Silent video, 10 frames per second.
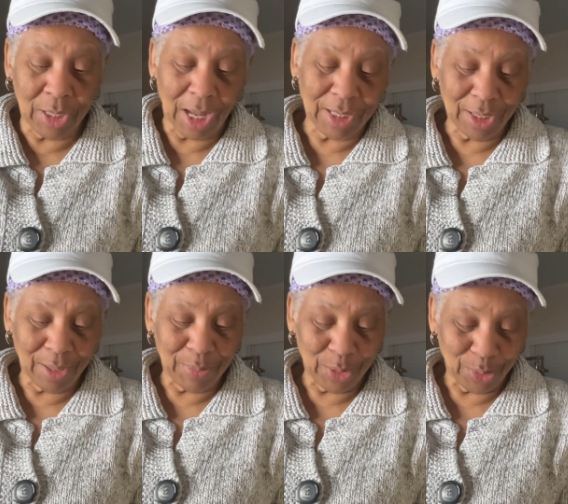I did
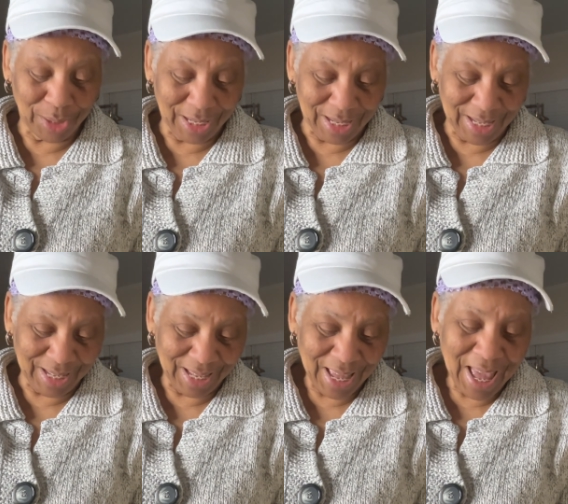upload it
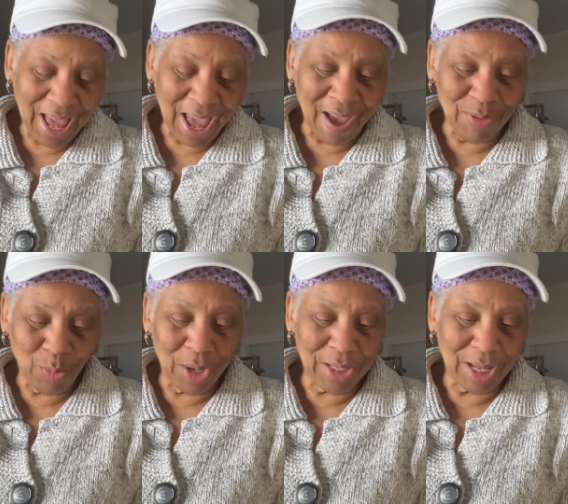and the
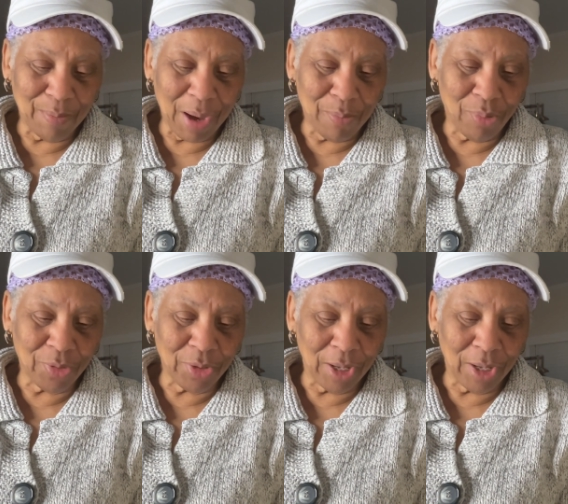one that my brother